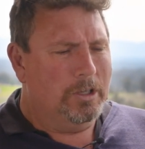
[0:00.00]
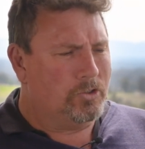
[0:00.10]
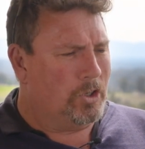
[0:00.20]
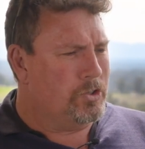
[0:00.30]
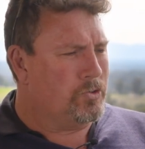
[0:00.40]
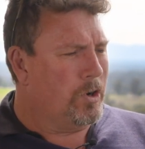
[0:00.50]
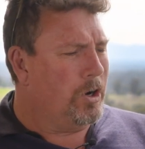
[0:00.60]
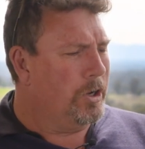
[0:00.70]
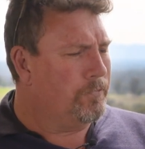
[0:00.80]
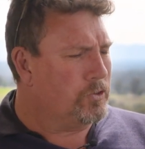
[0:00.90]
so
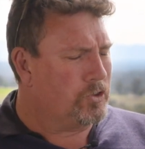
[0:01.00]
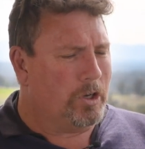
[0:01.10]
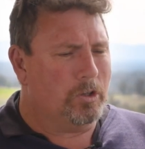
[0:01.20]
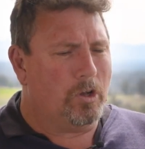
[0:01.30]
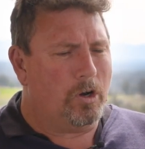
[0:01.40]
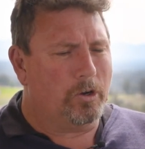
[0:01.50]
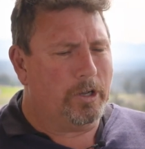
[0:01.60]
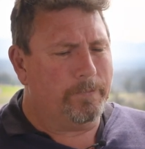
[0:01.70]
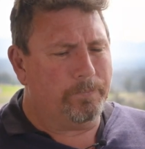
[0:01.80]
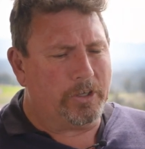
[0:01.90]
dry for so
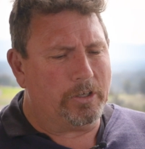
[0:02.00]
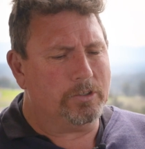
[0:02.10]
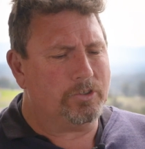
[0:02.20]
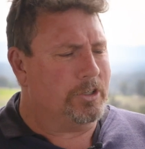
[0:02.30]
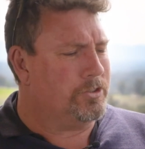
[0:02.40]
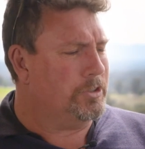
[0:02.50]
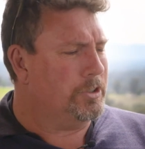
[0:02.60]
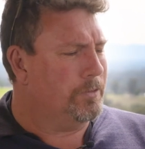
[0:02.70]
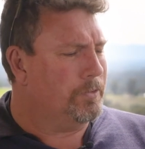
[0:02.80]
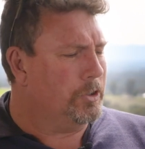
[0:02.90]
long and
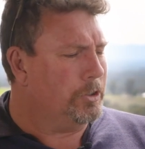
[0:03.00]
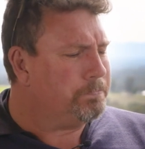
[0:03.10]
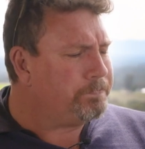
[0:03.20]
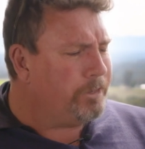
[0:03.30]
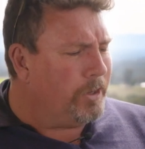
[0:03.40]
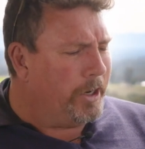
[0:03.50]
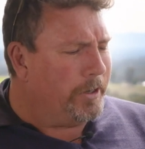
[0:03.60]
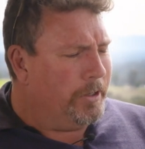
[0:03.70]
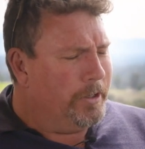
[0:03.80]
intensity of heat. Then